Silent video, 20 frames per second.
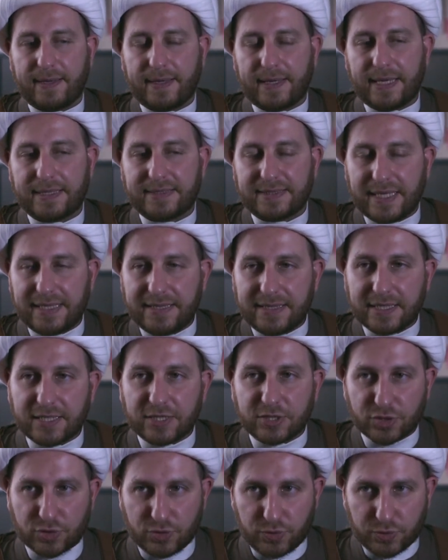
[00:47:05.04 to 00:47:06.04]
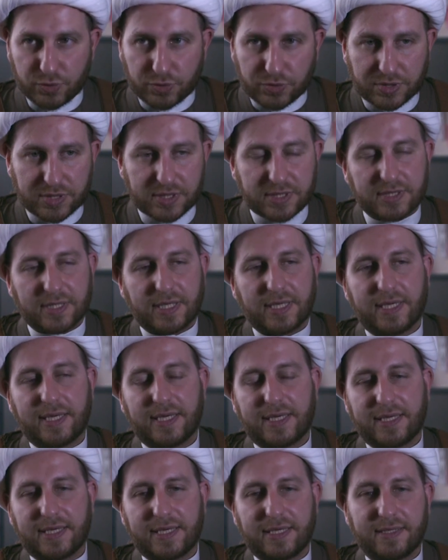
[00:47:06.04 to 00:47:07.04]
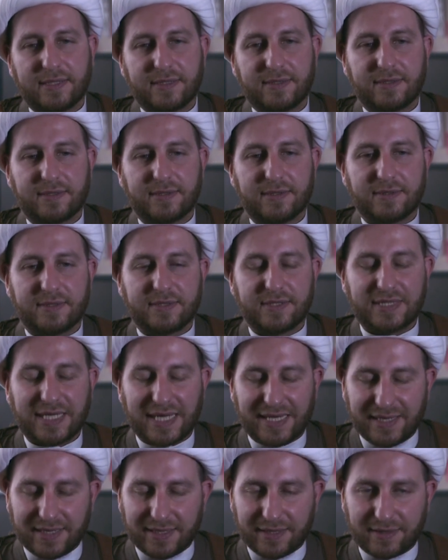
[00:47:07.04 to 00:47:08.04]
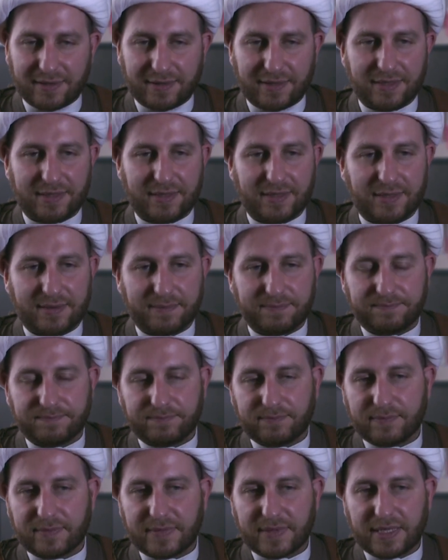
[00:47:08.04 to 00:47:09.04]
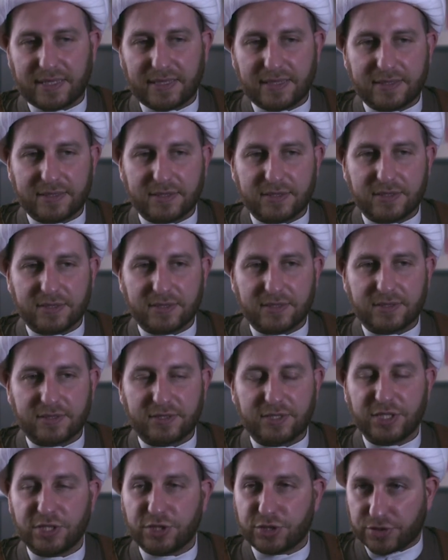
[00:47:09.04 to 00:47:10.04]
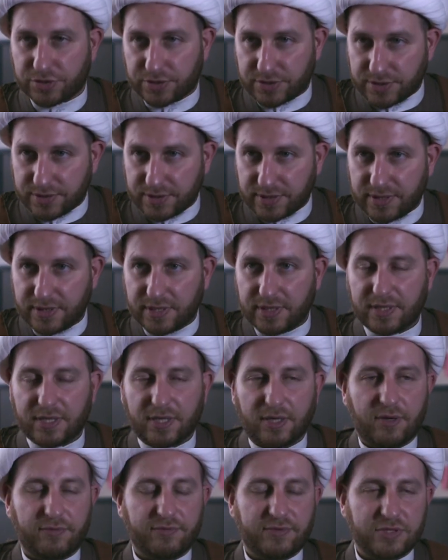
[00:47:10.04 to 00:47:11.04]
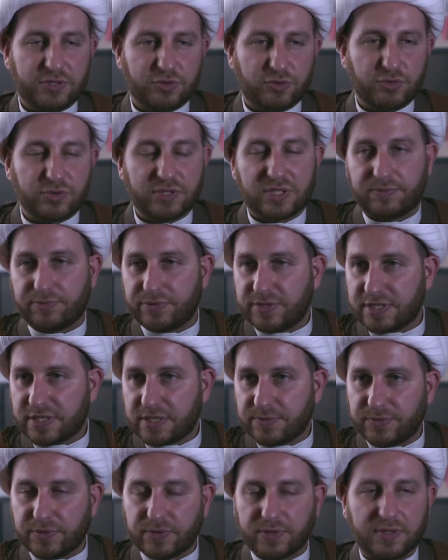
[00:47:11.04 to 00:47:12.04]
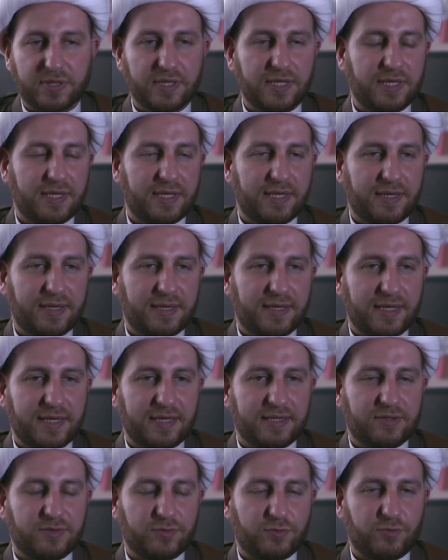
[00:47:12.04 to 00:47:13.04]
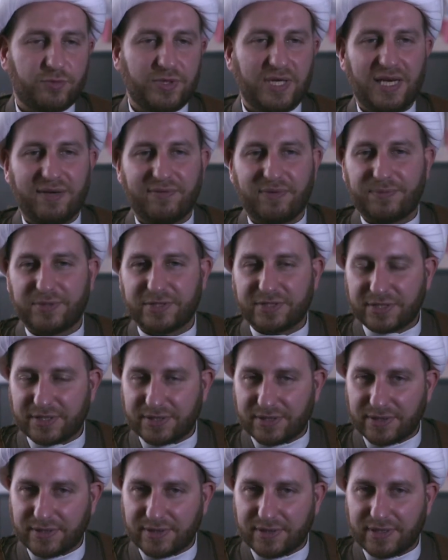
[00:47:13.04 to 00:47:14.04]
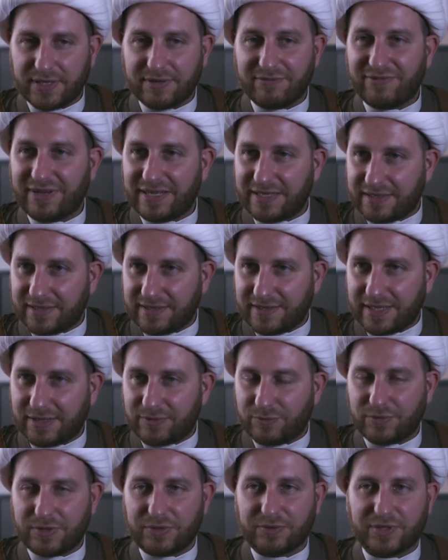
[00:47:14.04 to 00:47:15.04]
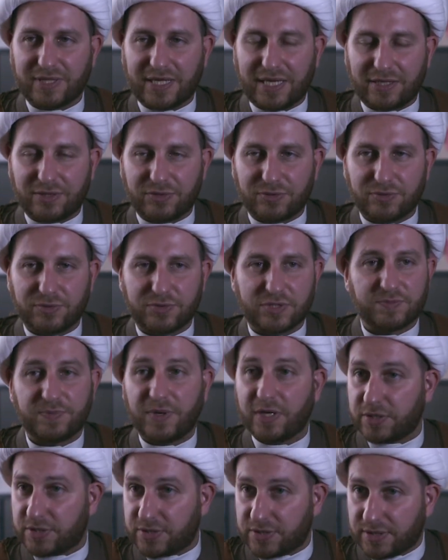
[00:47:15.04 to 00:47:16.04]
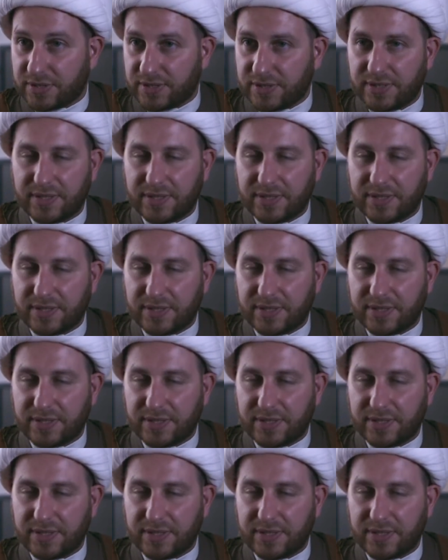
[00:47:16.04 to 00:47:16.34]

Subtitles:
attending schools and telling the teachers of these schools, the principal, that we have a particular event that we would like to sponsor.